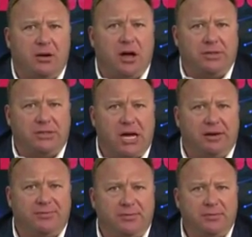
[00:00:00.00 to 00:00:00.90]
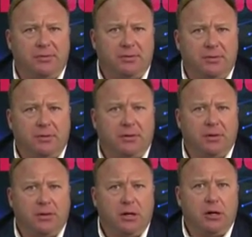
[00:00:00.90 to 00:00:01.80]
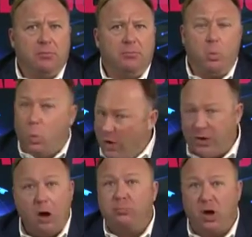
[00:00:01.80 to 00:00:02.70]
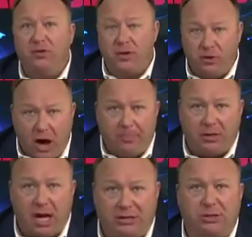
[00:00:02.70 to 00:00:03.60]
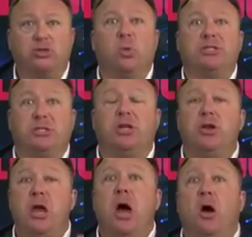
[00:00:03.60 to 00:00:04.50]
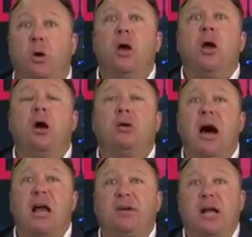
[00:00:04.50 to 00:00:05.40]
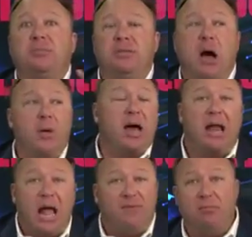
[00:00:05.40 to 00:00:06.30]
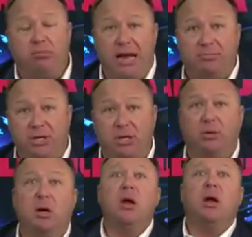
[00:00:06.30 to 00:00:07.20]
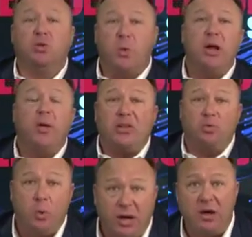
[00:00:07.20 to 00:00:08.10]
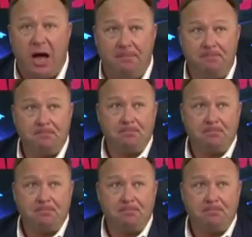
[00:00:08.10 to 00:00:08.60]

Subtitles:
and all this stuff with no proof and then drop the lawsuits, was to know, oh, God, if it comes out, we got to have him blamed too, because we know that's what we've done.